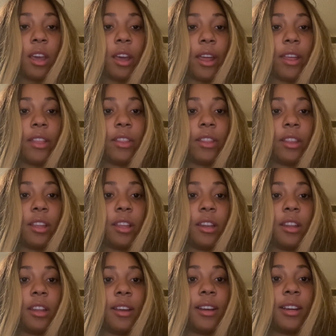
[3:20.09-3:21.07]
And
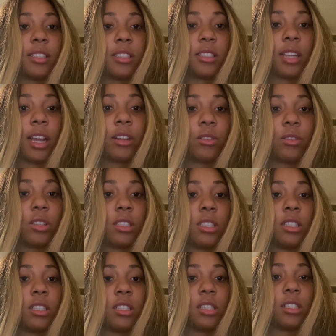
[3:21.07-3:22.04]
then
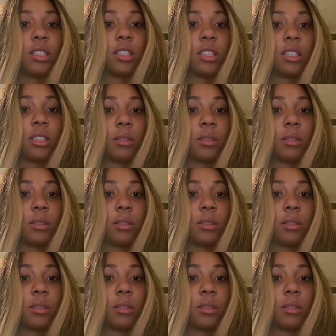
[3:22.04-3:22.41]
cytokinesis is